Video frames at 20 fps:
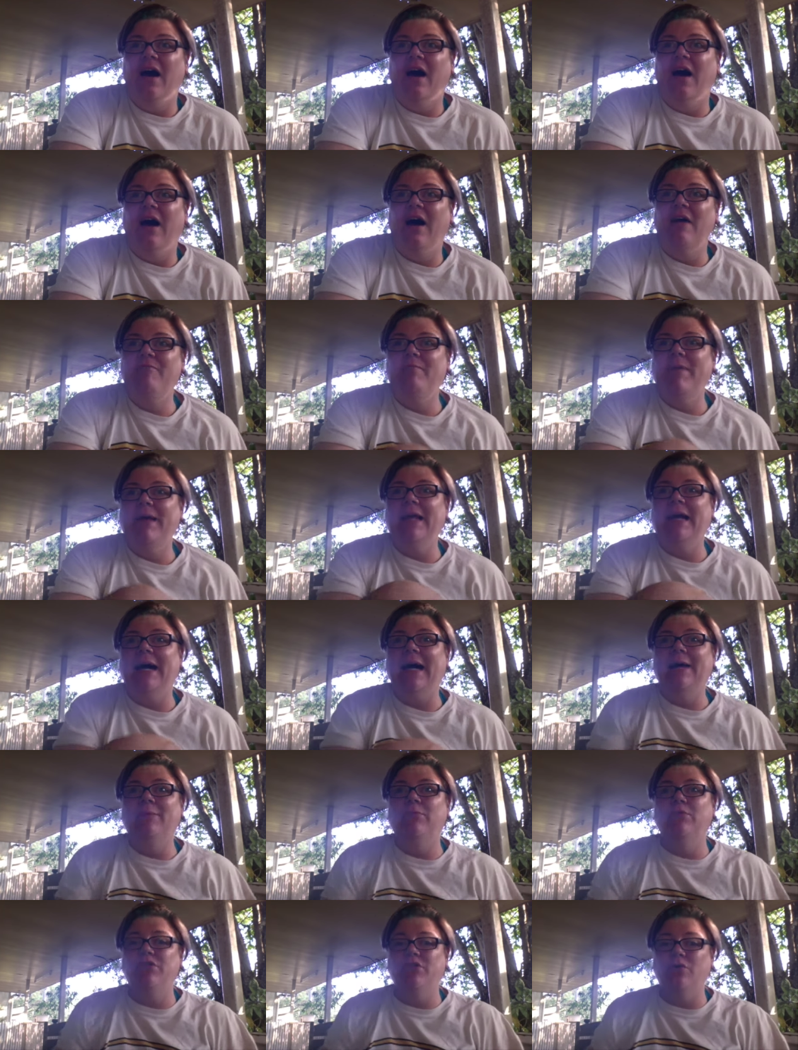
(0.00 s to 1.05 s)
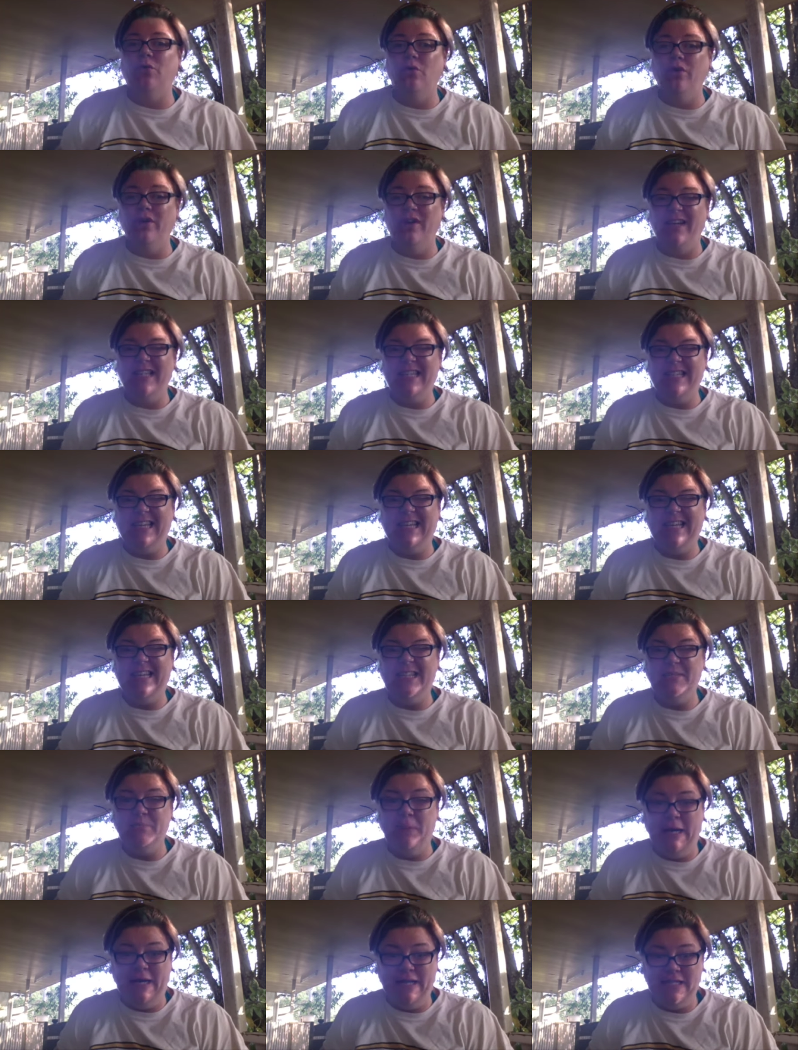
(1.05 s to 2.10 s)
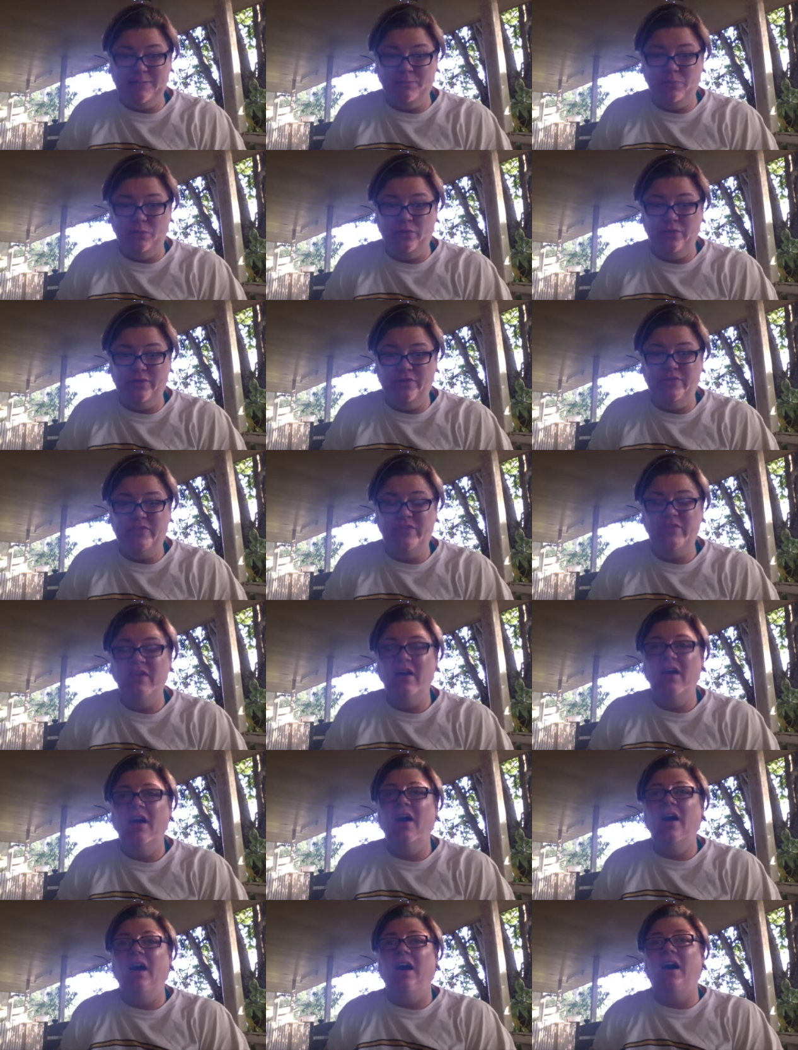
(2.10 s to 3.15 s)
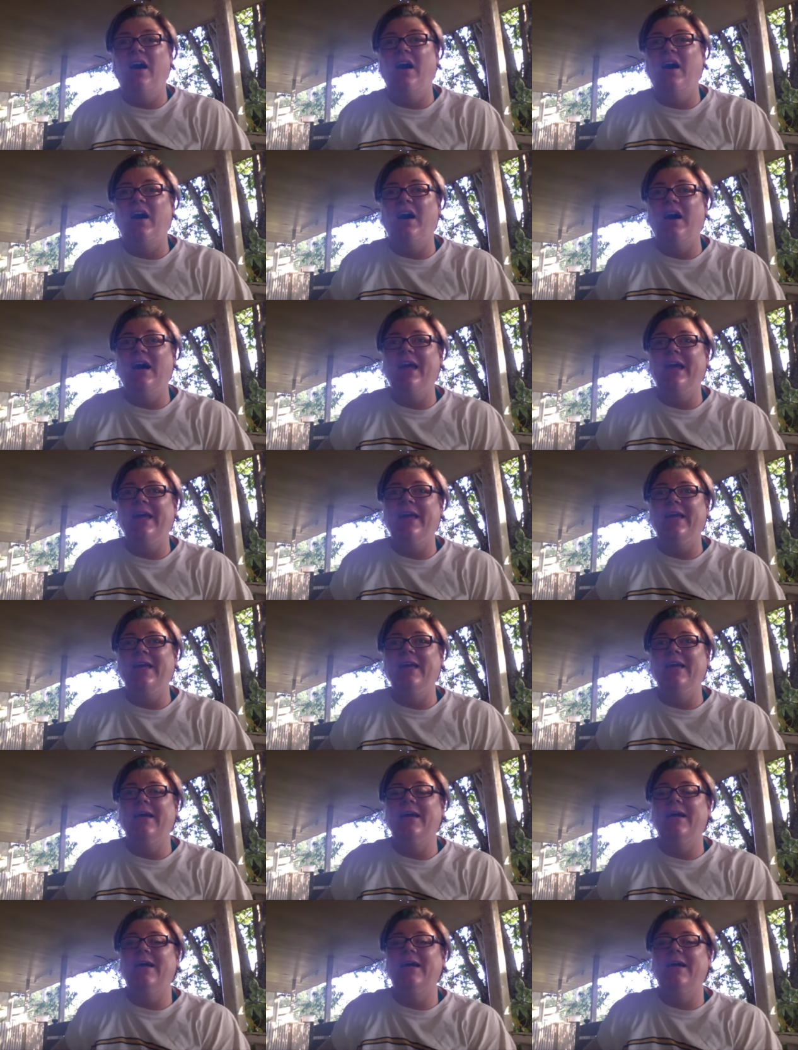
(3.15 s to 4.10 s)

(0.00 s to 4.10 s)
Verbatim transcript: I've been able to organise the kids' passports. I